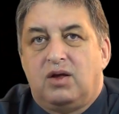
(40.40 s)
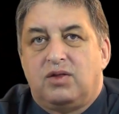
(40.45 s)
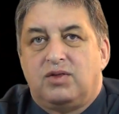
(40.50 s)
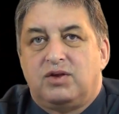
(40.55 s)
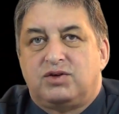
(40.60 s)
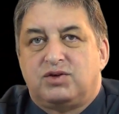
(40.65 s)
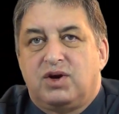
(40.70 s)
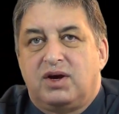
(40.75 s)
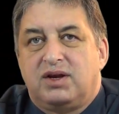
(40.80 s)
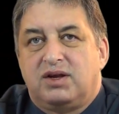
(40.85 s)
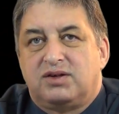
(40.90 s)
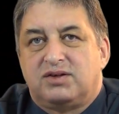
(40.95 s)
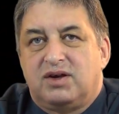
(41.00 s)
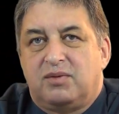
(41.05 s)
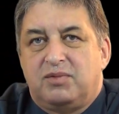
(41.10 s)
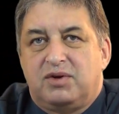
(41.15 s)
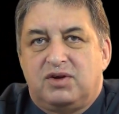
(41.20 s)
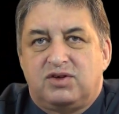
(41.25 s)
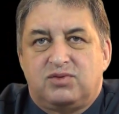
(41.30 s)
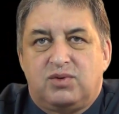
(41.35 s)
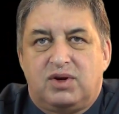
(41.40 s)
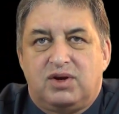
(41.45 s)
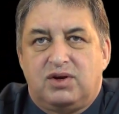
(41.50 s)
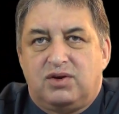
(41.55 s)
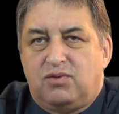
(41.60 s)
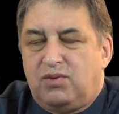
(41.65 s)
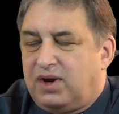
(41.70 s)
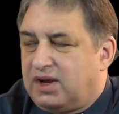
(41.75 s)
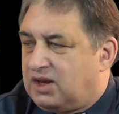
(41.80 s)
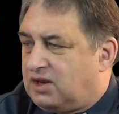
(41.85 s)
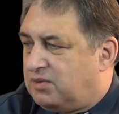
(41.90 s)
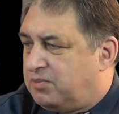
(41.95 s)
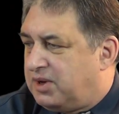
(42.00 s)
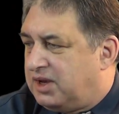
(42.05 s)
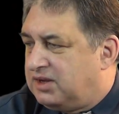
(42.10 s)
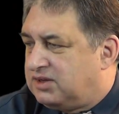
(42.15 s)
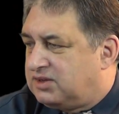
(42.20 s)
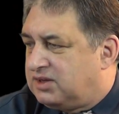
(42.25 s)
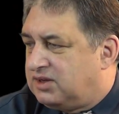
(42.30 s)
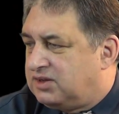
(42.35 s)
The training seminars run on a regular
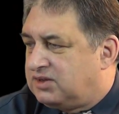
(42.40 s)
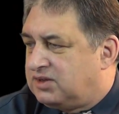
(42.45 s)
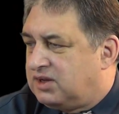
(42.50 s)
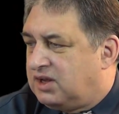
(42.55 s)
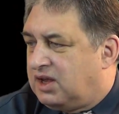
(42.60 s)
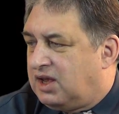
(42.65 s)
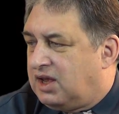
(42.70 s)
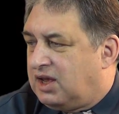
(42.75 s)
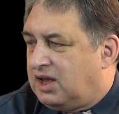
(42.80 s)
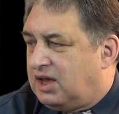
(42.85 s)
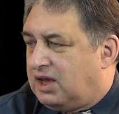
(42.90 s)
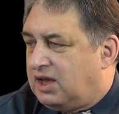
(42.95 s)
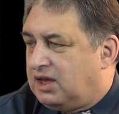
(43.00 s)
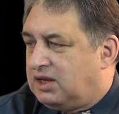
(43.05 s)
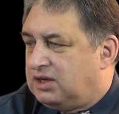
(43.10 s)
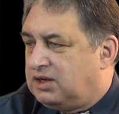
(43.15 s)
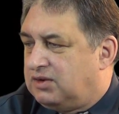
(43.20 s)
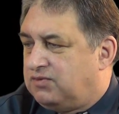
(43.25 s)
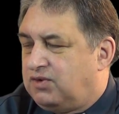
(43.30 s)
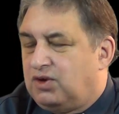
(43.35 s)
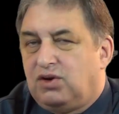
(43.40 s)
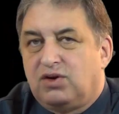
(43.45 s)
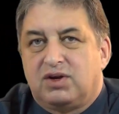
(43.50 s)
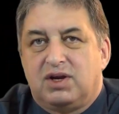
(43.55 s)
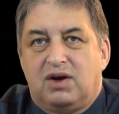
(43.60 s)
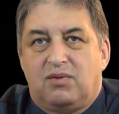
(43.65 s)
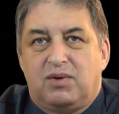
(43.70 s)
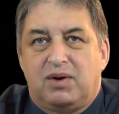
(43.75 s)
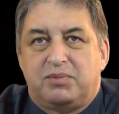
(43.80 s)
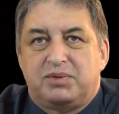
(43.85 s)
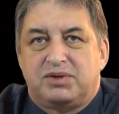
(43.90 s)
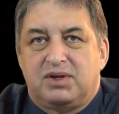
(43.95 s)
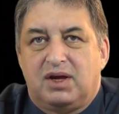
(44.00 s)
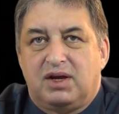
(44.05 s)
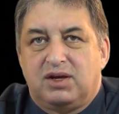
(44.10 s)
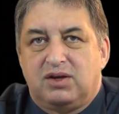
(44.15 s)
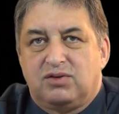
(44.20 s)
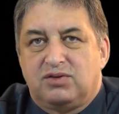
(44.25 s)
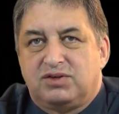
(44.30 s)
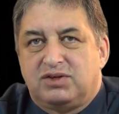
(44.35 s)
basis, and if you look at our
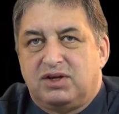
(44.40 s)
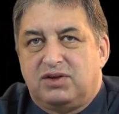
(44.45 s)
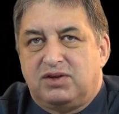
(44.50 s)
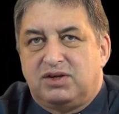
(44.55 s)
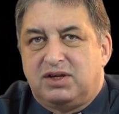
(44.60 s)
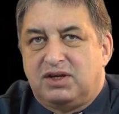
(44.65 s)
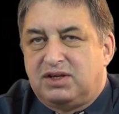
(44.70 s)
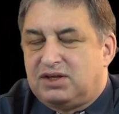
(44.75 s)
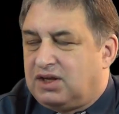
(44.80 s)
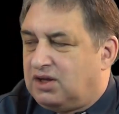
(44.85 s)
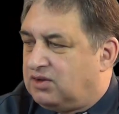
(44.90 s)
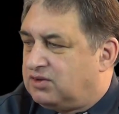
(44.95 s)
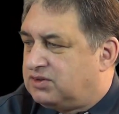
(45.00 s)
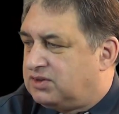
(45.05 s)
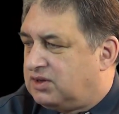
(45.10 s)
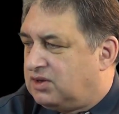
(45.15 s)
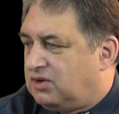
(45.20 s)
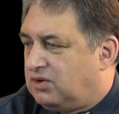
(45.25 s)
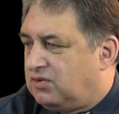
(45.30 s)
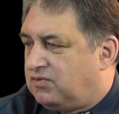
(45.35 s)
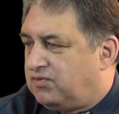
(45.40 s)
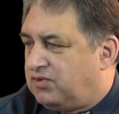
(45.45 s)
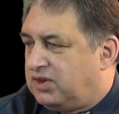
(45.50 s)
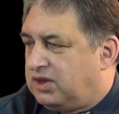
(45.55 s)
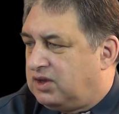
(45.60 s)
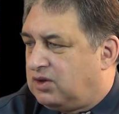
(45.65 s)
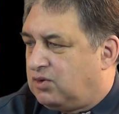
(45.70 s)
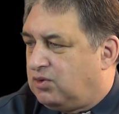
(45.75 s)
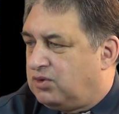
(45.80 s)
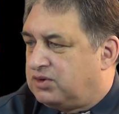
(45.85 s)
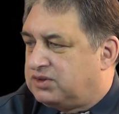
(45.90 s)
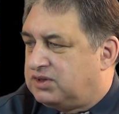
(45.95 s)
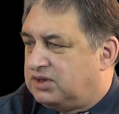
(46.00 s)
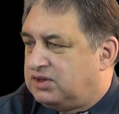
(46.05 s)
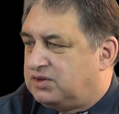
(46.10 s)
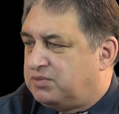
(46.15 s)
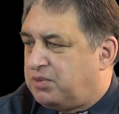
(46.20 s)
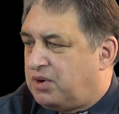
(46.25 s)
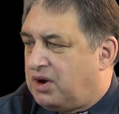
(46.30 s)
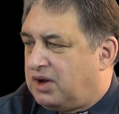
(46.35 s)
website, you'll see the details of the
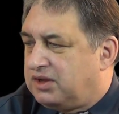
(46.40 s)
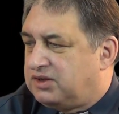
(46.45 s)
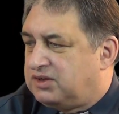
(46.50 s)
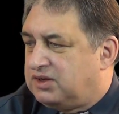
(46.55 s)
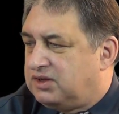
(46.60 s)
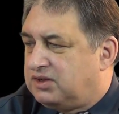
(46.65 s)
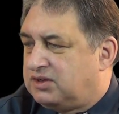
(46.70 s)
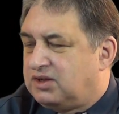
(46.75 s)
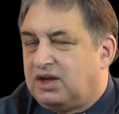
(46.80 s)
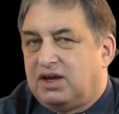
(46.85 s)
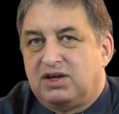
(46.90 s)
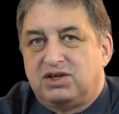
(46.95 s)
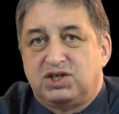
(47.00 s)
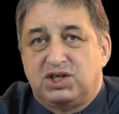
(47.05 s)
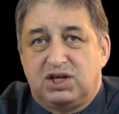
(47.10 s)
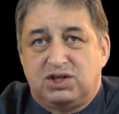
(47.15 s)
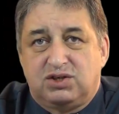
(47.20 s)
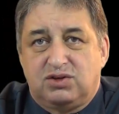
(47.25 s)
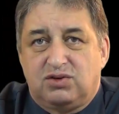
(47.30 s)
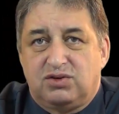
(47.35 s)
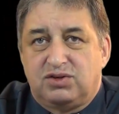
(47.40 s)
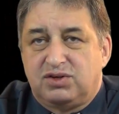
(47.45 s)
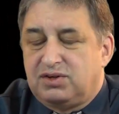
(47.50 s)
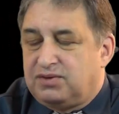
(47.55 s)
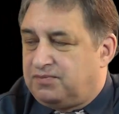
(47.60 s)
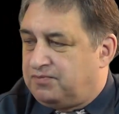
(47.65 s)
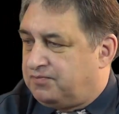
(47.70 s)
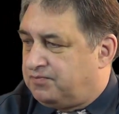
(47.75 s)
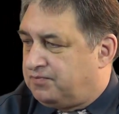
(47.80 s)
courses, prices and schedules.